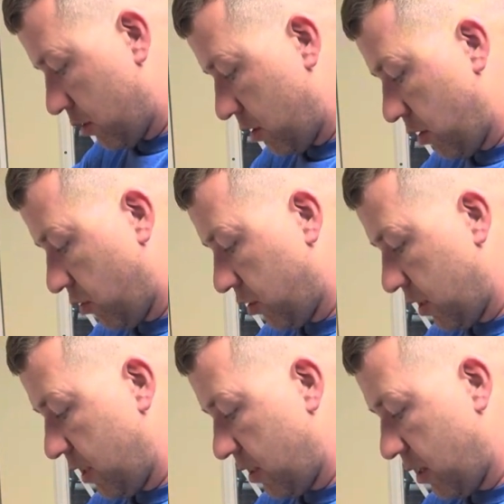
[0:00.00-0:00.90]
you'll
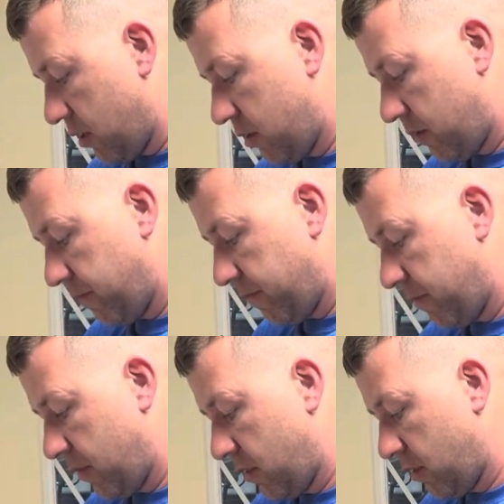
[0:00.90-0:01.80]
see
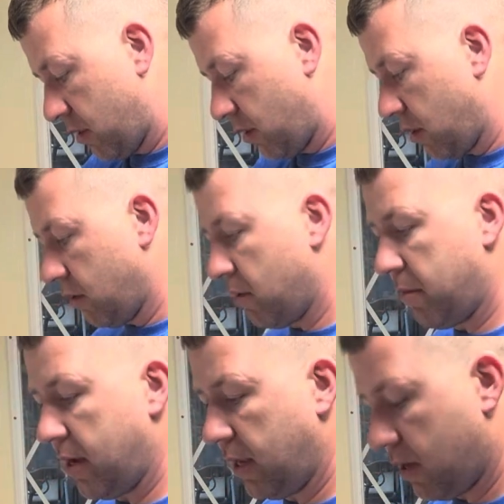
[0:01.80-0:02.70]
the
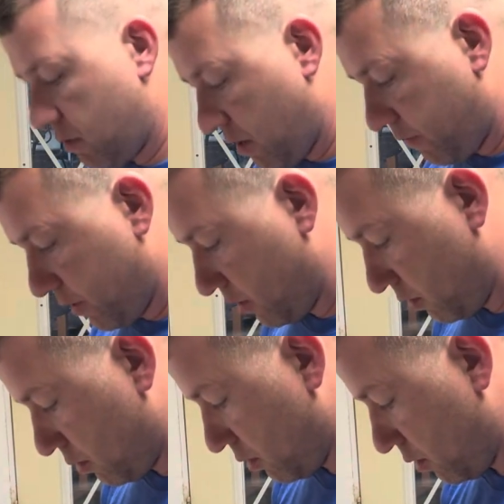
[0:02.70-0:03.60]
media whenever it
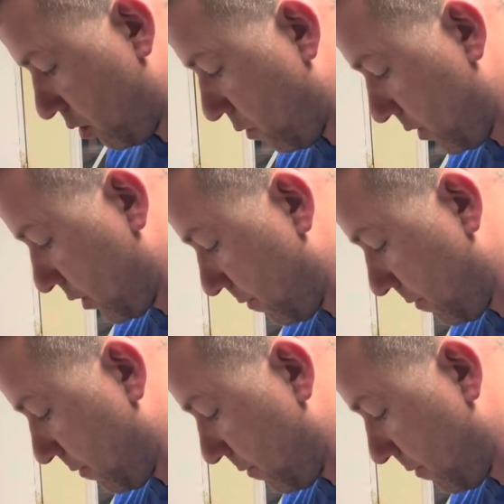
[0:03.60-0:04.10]
quits coming